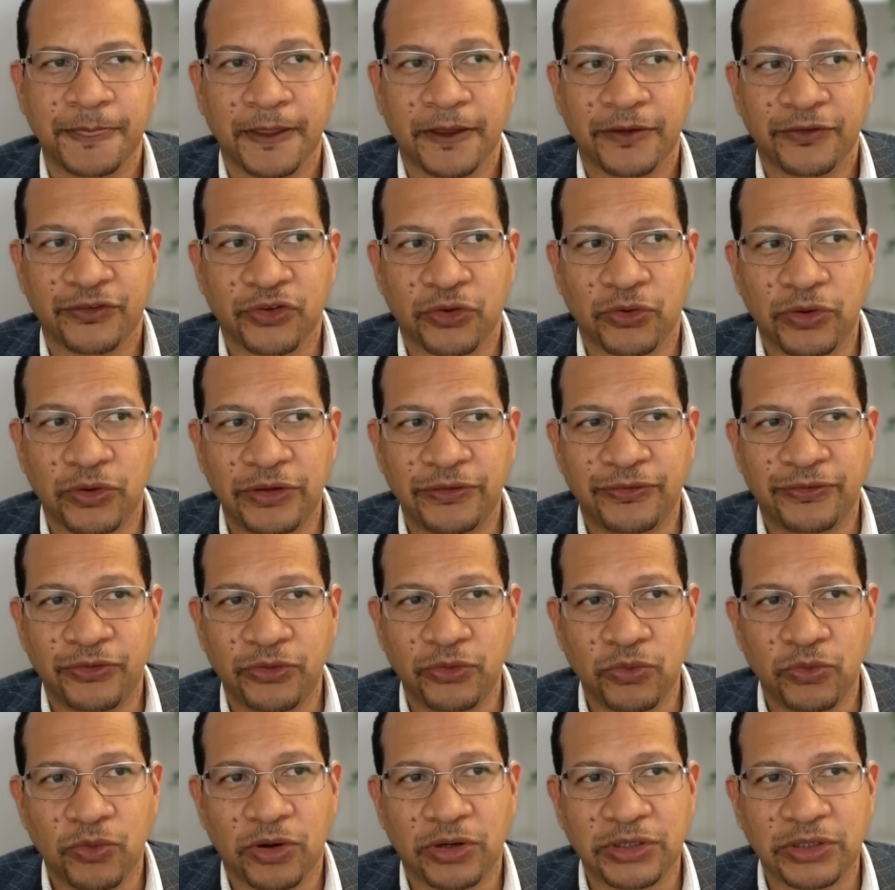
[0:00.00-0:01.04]
So if you
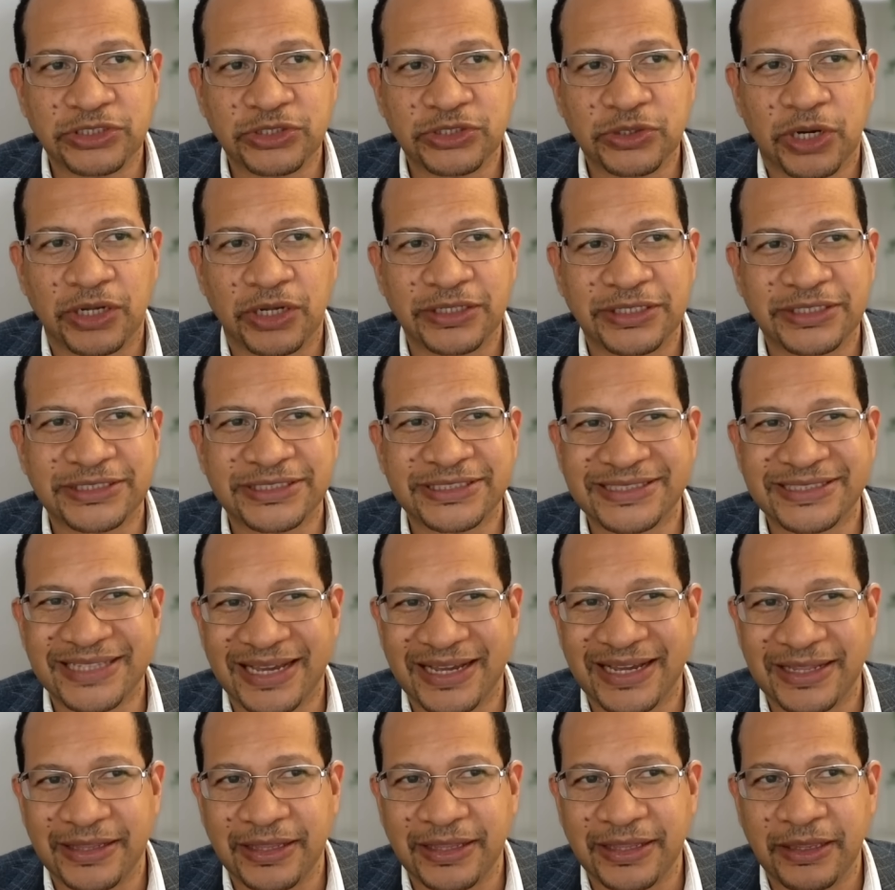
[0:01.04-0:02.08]
want to
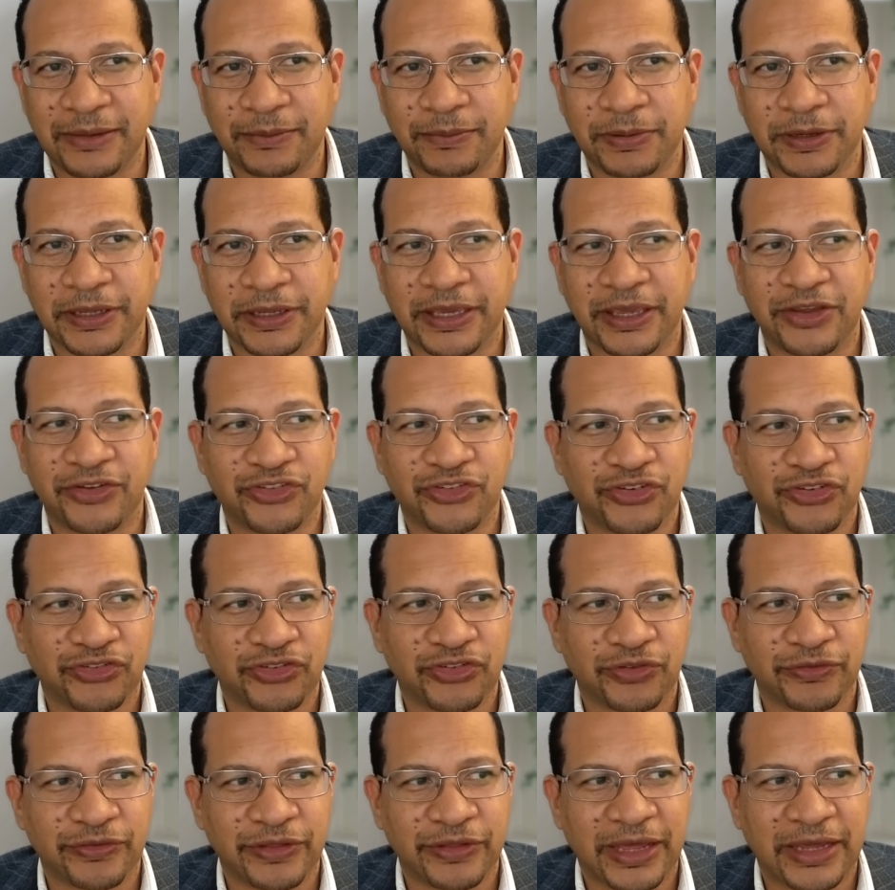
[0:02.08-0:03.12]
understand the implications
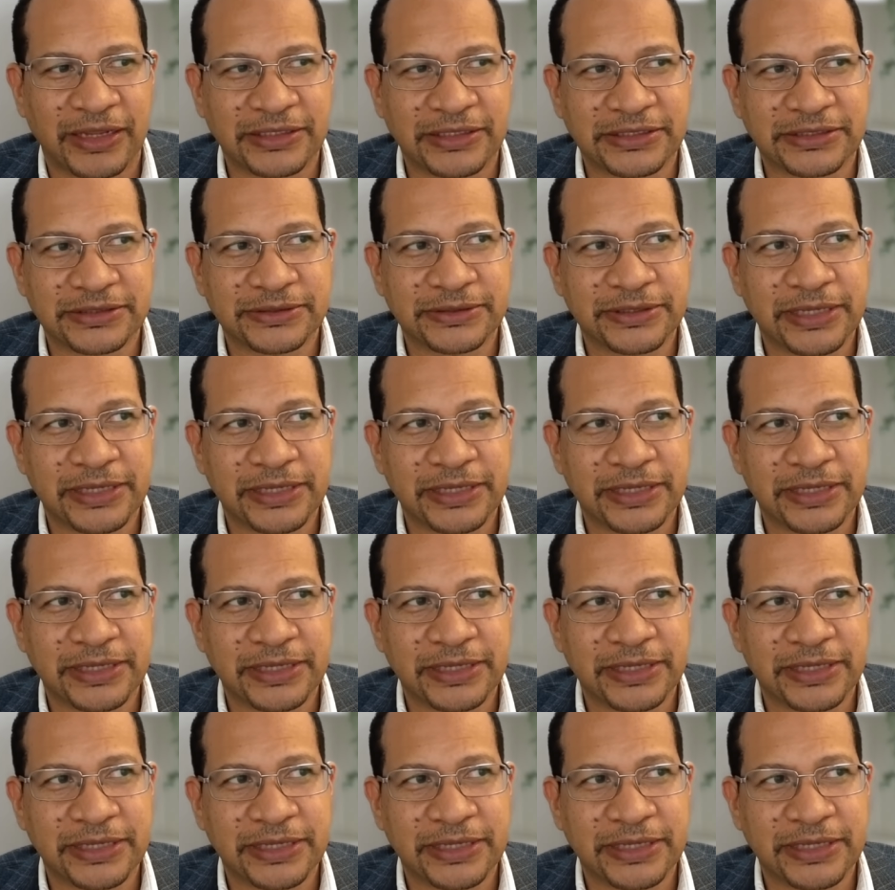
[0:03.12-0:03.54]
of that